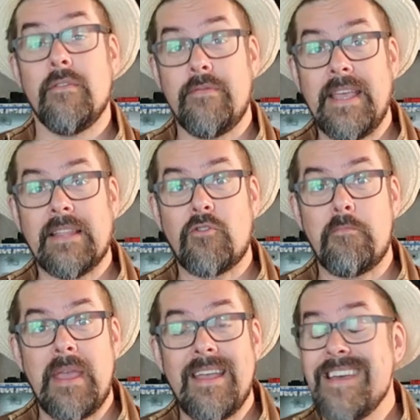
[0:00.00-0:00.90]
Fiat
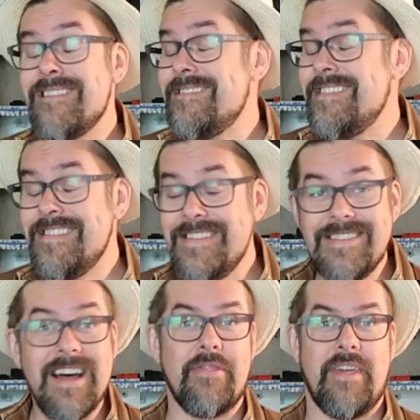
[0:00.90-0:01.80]
Coupe,
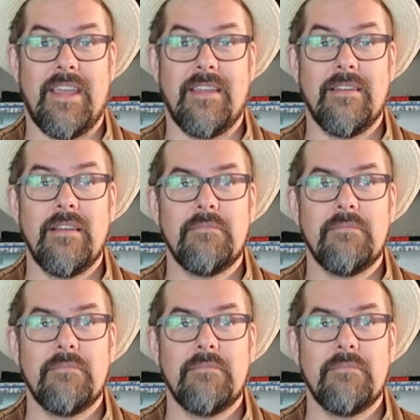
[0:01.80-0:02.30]
nothing.